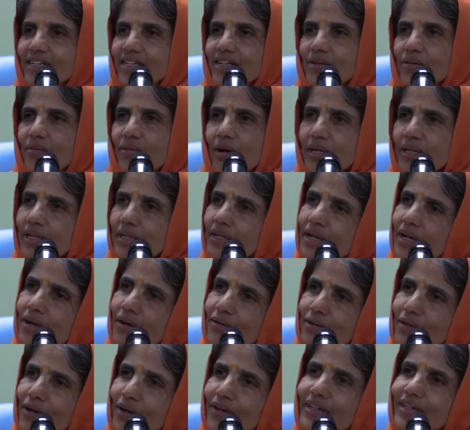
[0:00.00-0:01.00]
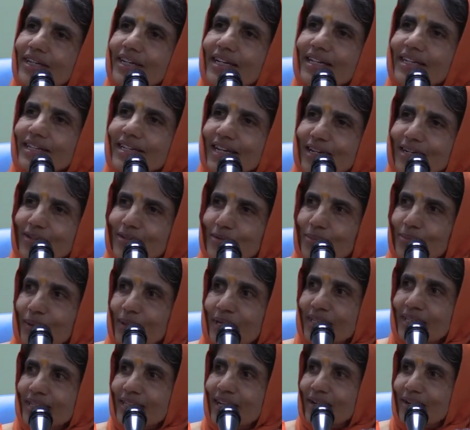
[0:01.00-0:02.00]
Wonder how long it will take to
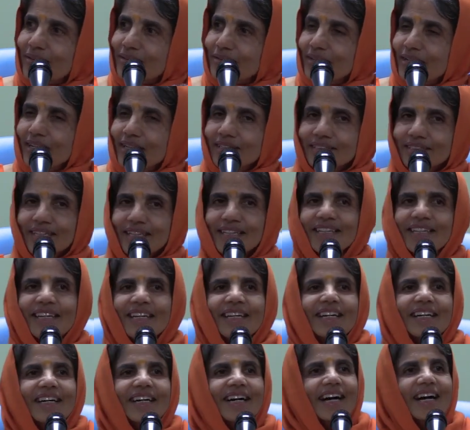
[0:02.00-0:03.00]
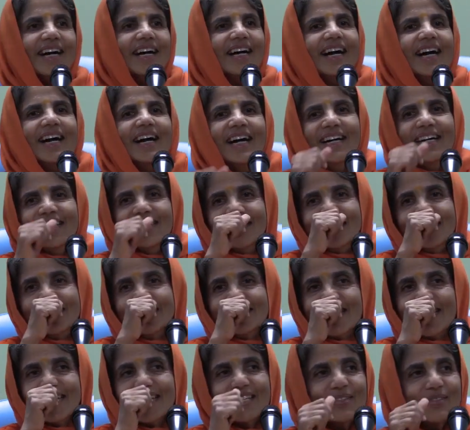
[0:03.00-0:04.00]
burn down.
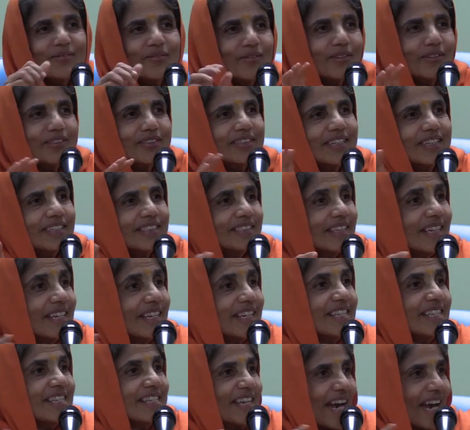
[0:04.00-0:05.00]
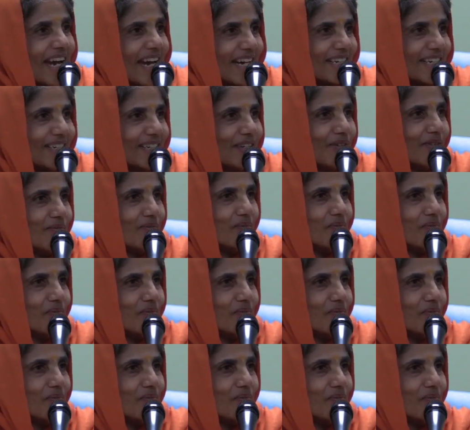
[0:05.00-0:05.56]
This was the chit-chat.